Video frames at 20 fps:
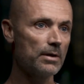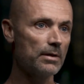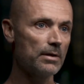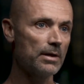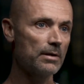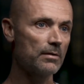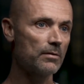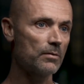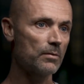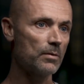
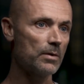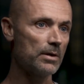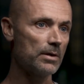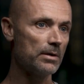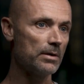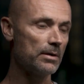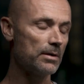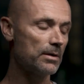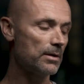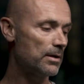and that's
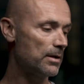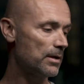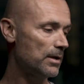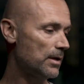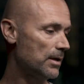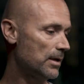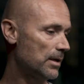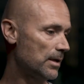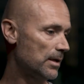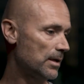
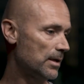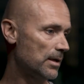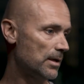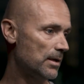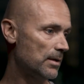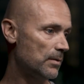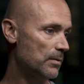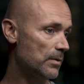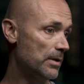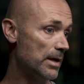
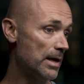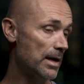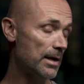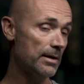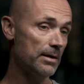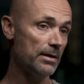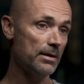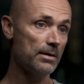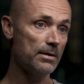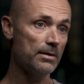when
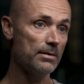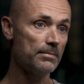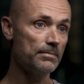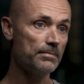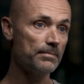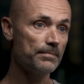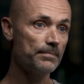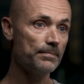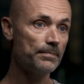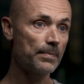I
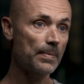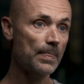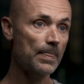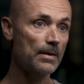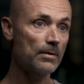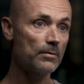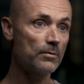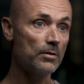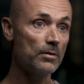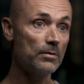
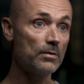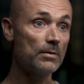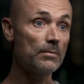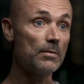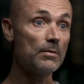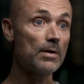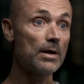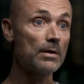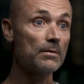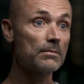turned
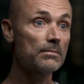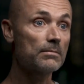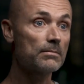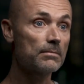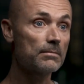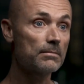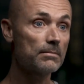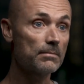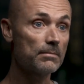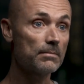him around.
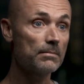